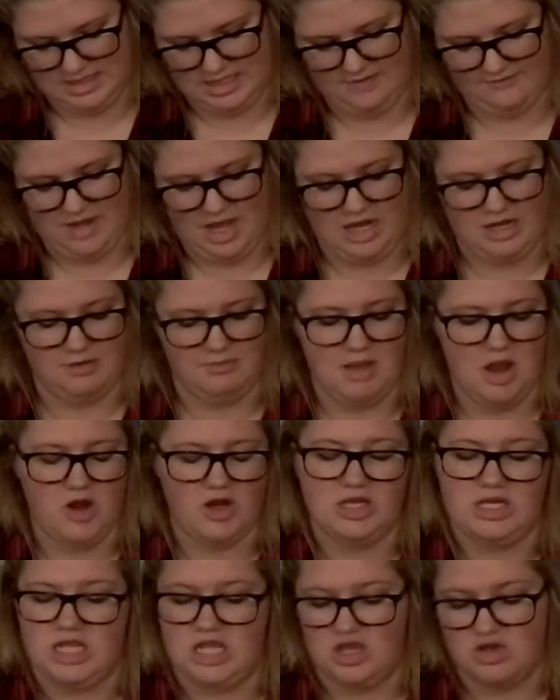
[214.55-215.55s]
I've got an
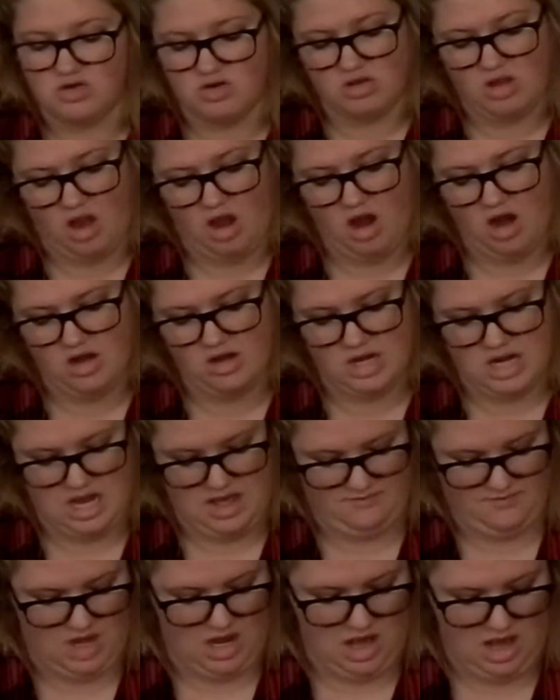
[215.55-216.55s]
American Eagle card and
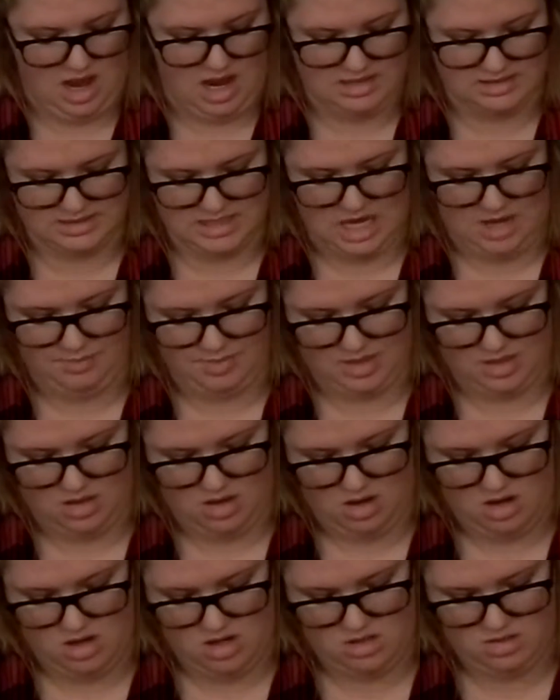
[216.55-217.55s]
I've got a Hot Topic
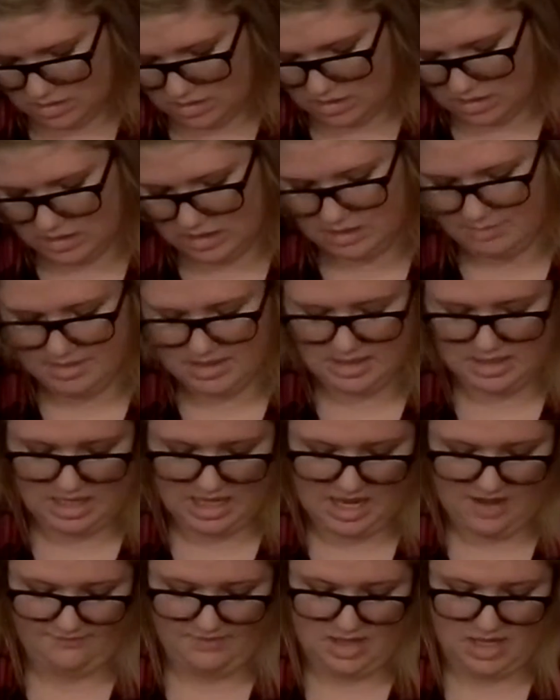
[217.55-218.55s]
card. Um, and then I
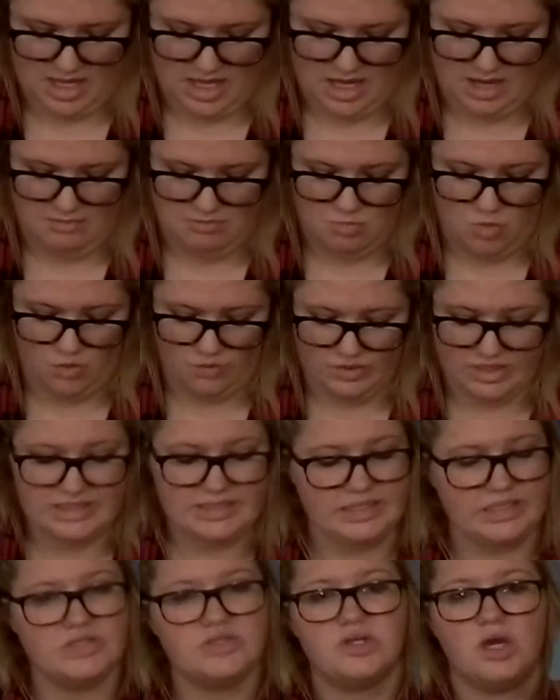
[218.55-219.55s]
have a
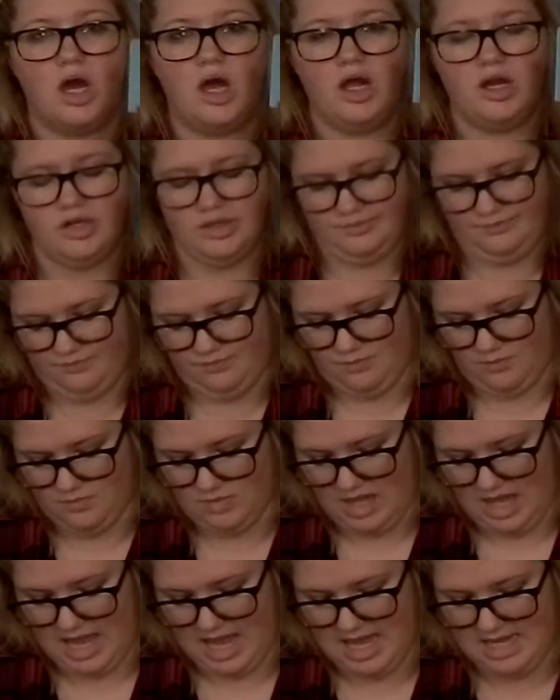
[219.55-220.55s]
Maurice's card
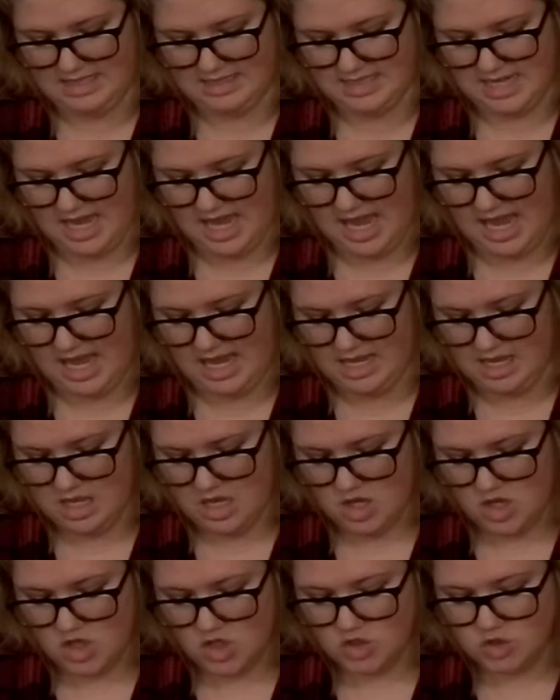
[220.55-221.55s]
and a
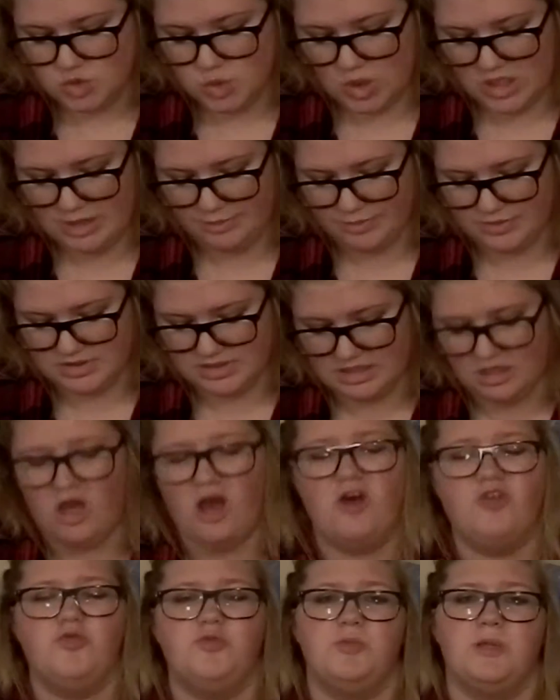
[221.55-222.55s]
20%
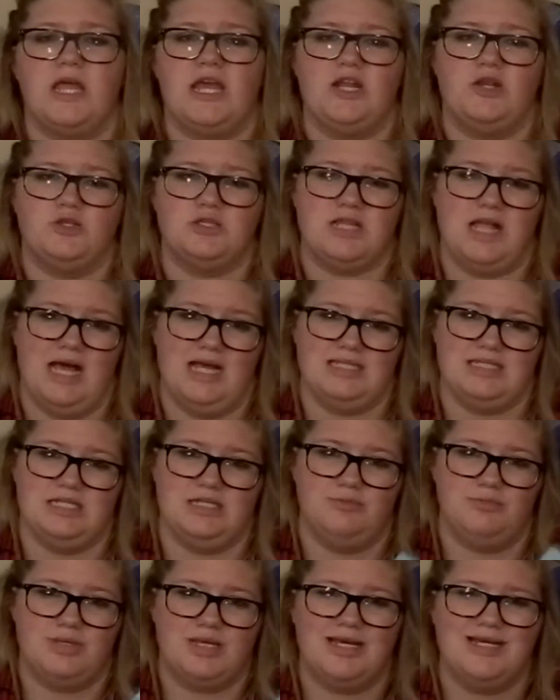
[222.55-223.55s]
off Plato's Closet
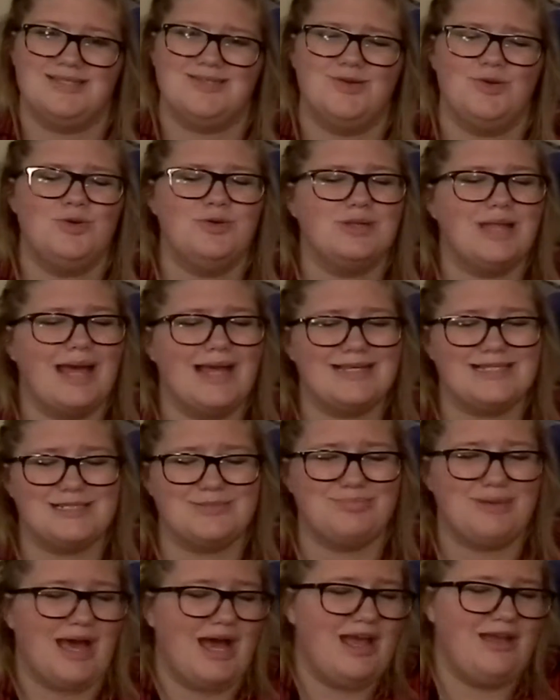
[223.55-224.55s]
because who likes to
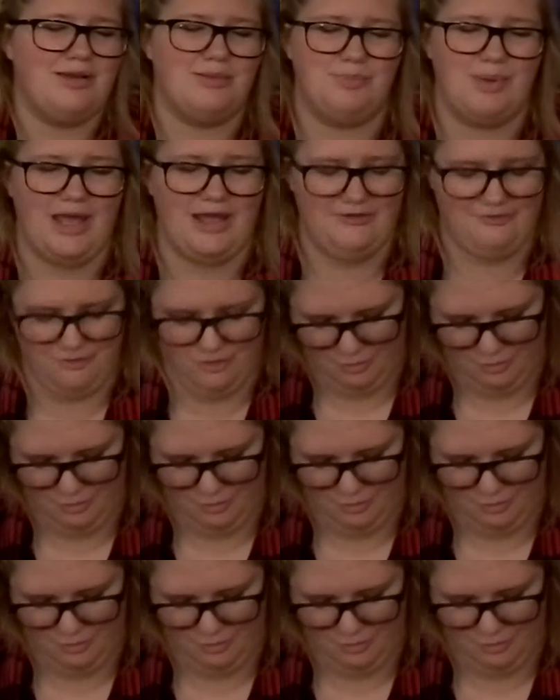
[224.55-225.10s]
pay full